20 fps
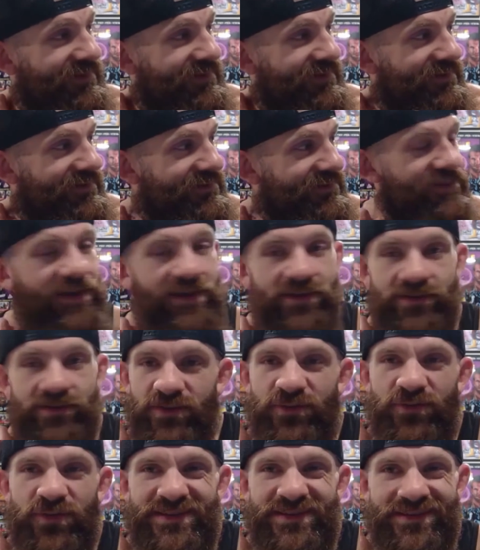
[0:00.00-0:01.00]
Yeah, the
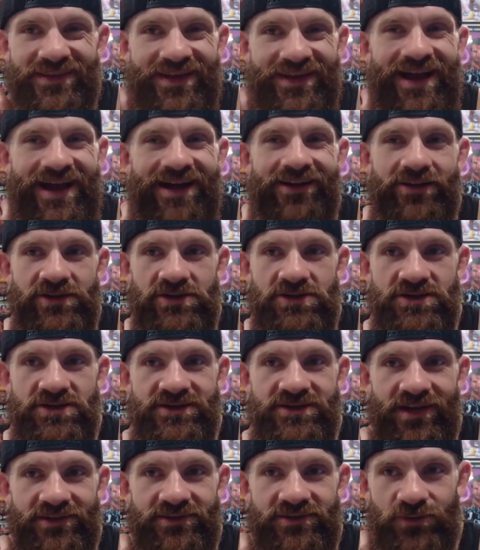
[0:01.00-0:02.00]
physicality she's
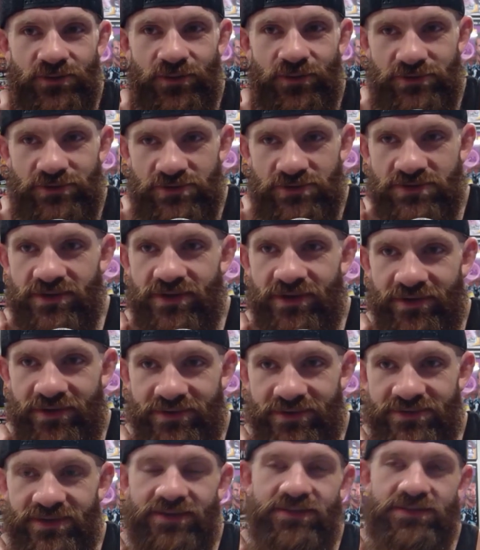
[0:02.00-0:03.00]
not too interested in.
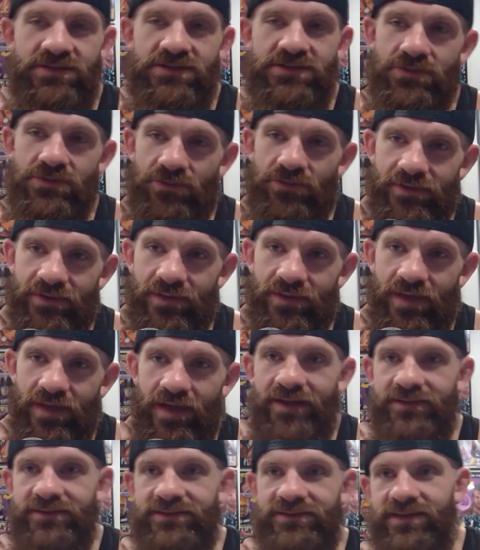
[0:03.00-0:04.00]
It's like the
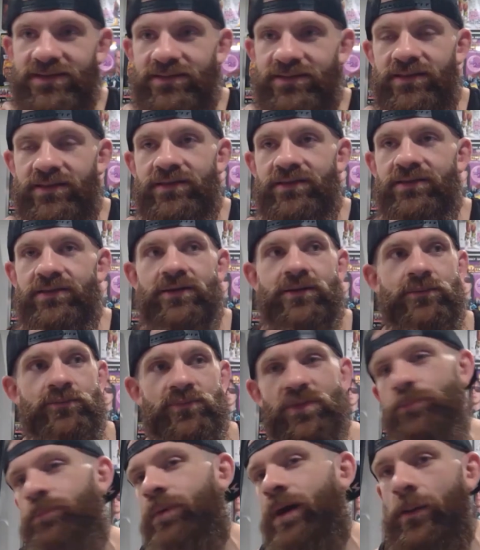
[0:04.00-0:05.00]
storylines and
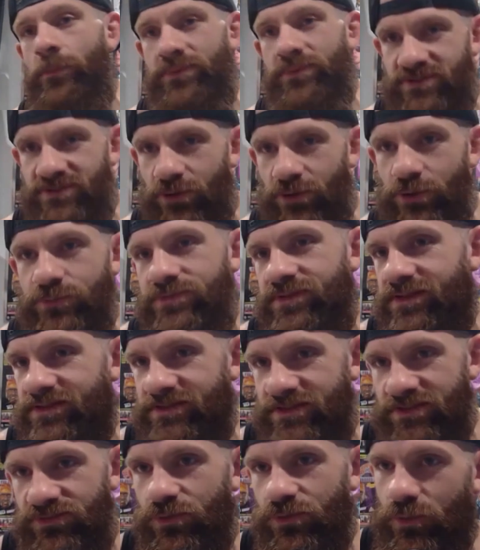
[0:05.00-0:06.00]
the pomp and
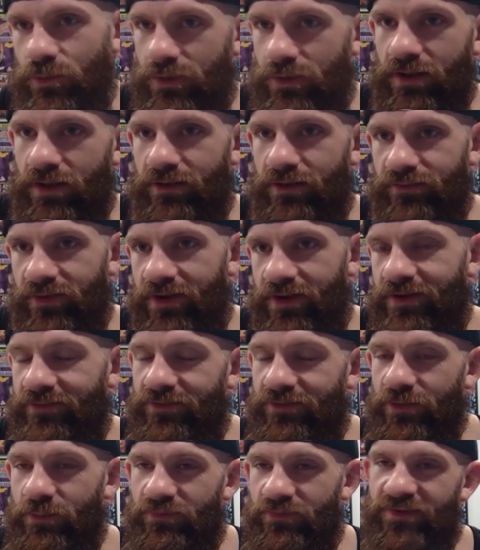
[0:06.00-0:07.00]
circumstance, if you will, of
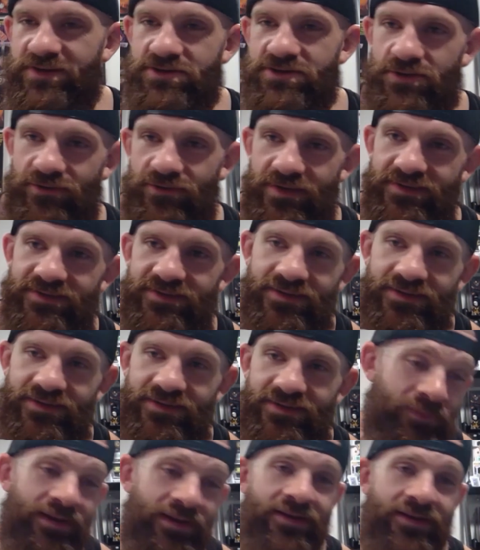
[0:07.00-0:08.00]
the professional wrestling. And
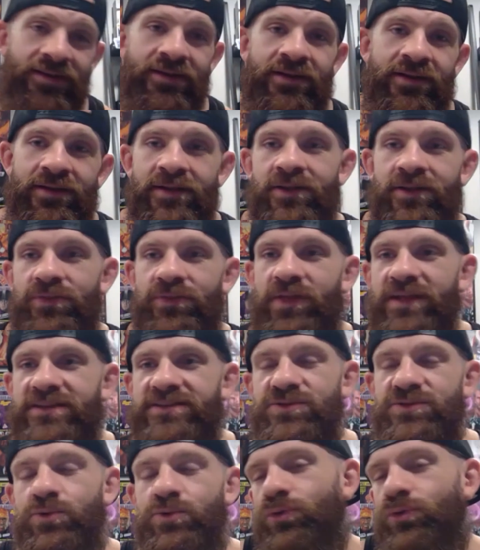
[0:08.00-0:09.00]
I mean, that's the
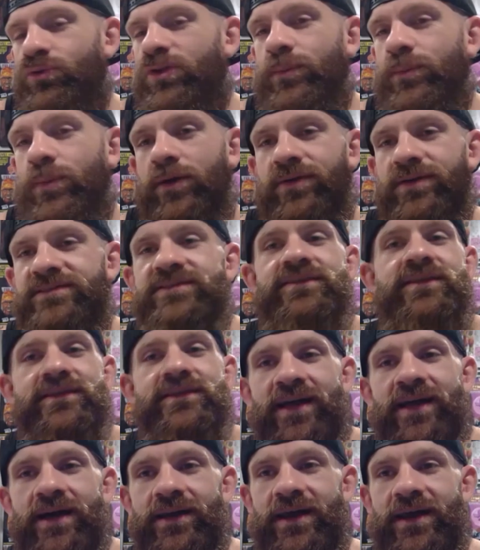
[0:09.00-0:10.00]
cool thing about wrestling. Like,
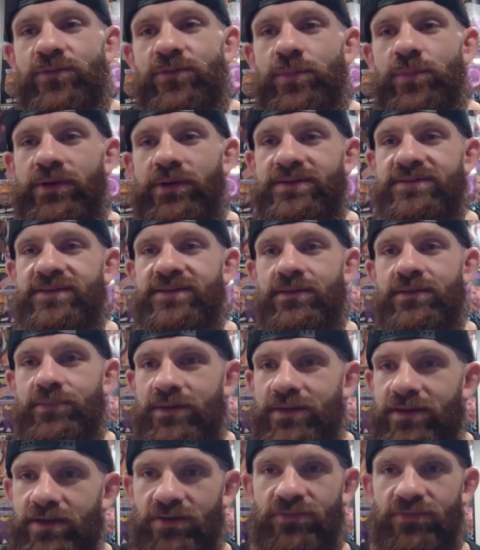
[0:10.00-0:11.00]
not everybody's going to
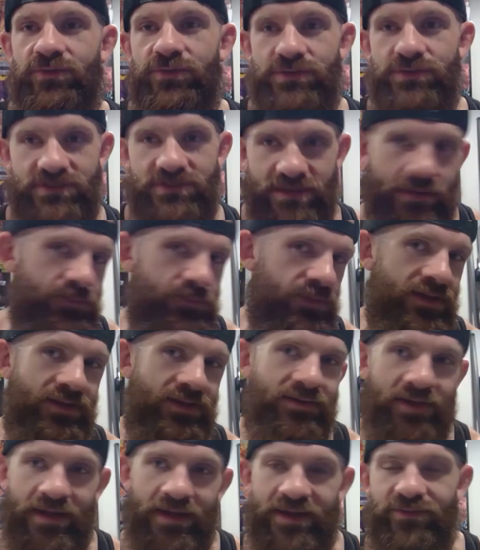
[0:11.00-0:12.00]
be in it for the same thing.
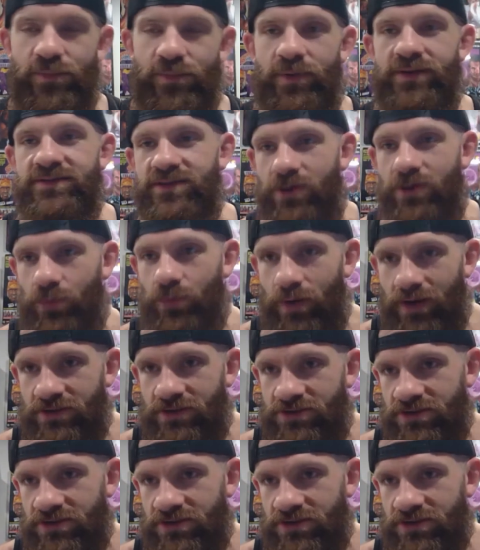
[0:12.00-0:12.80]
Not everybody's going to watch